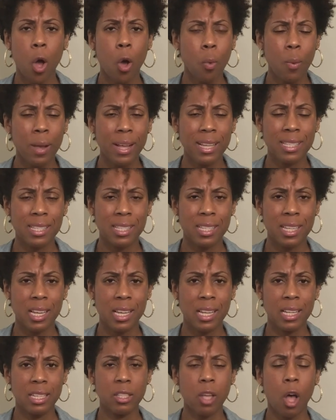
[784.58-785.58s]
always
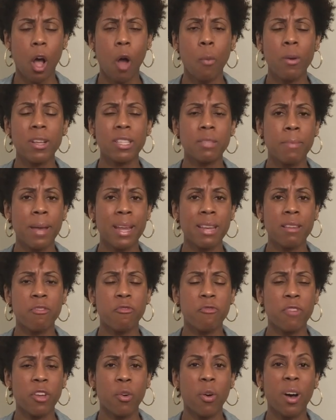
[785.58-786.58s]
teased, always made
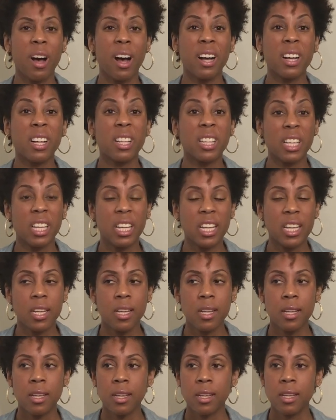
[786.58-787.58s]
to feel ugly,